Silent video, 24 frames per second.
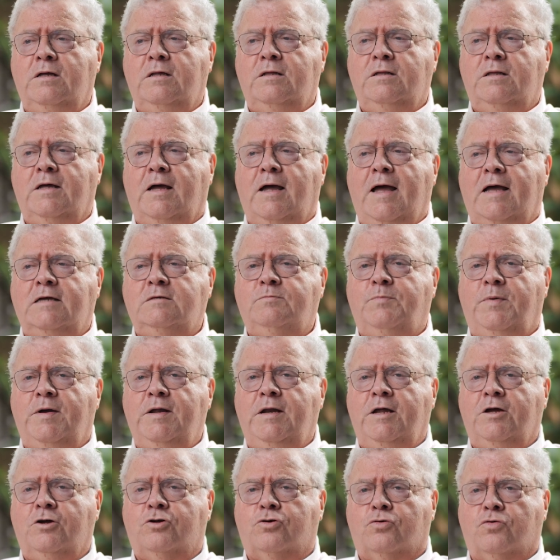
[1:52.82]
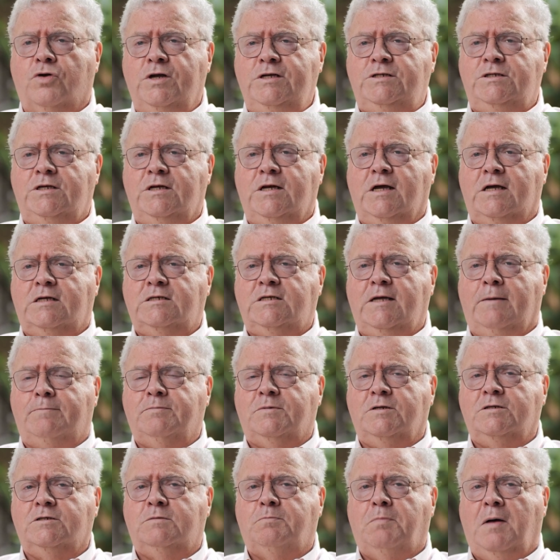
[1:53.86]
there has been increasing
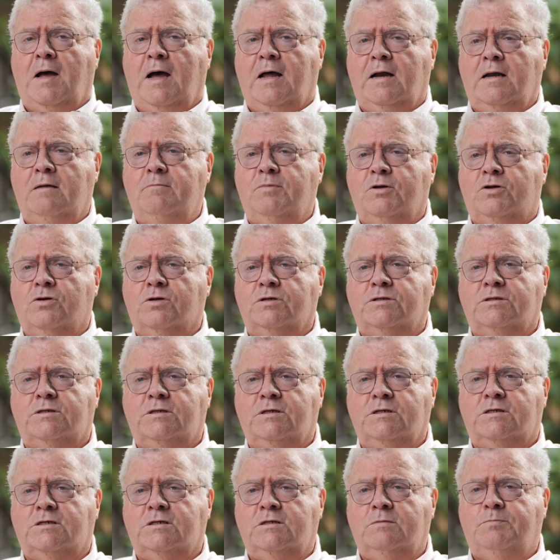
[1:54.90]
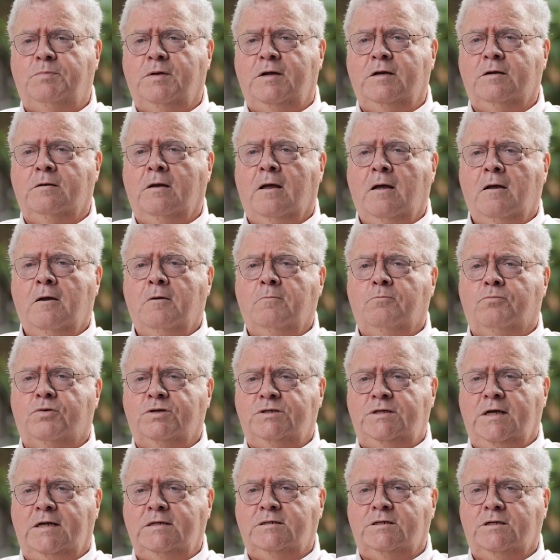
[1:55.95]
acceptance, partly because this has been
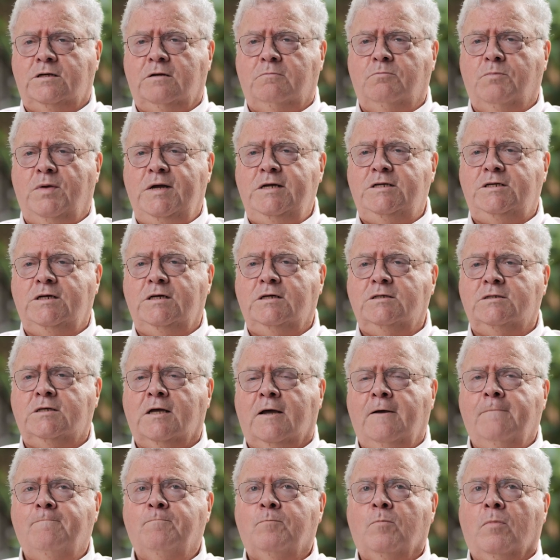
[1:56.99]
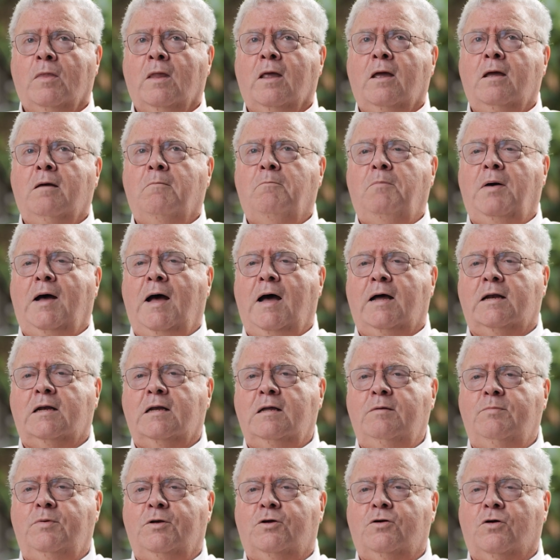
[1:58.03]
presented at meetings,
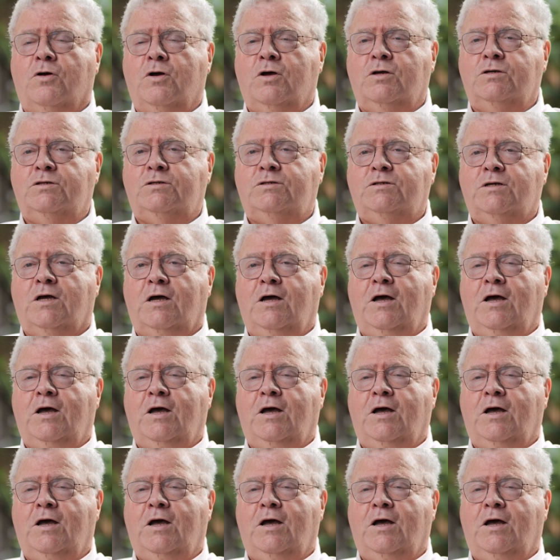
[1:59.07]
partly because